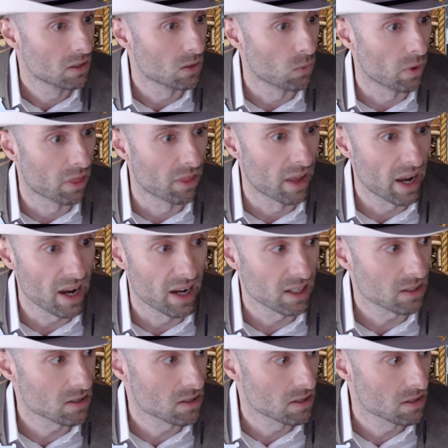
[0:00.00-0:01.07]
with
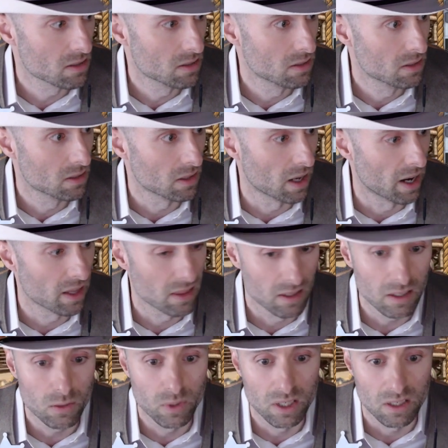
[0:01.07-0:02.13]
that, I
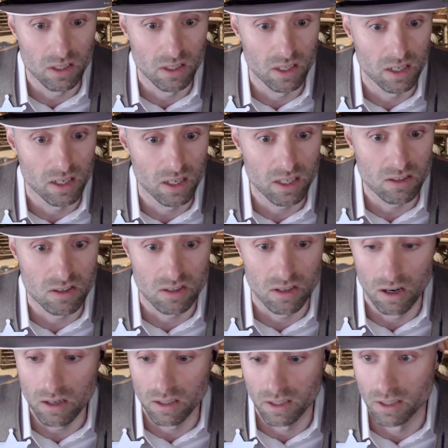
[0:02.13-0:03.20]
think we can get
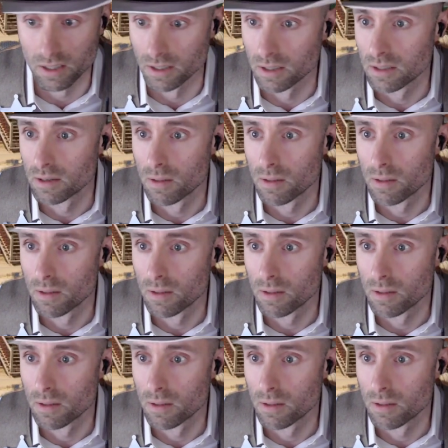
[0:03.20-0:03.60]
started here.